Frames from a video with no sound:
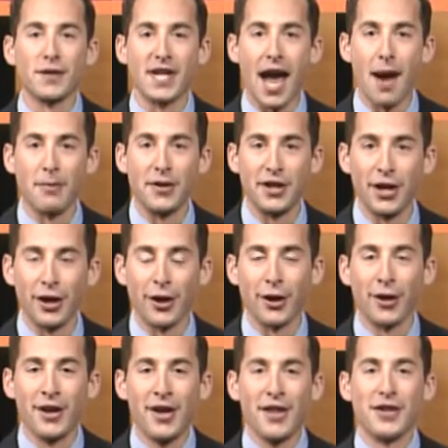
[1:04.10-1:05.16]
time of the
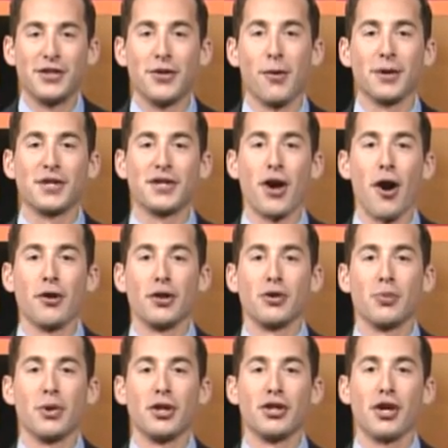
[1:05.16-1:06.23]
year. The Torrance Tartars
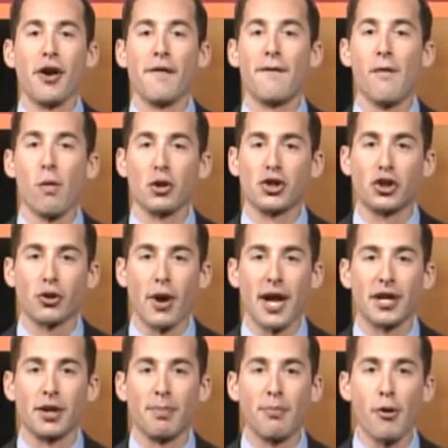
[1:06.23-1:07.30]
winners of 4 straight
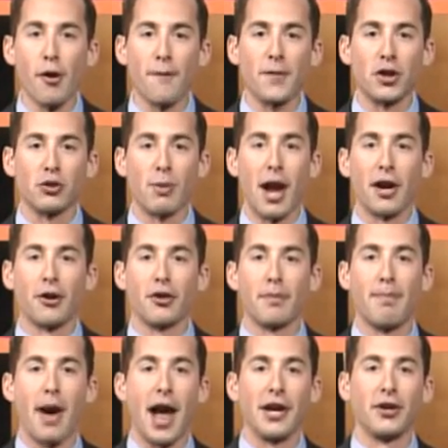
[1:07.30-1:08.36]
and a perfect record in
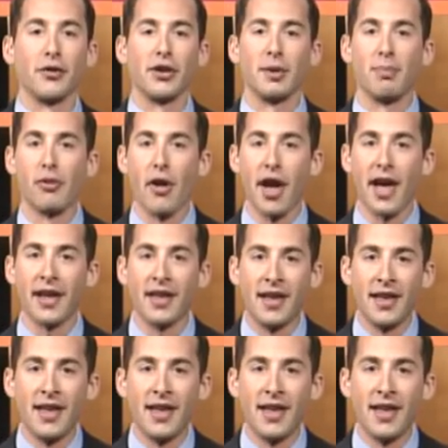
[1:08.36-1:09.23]
Pioneer League play.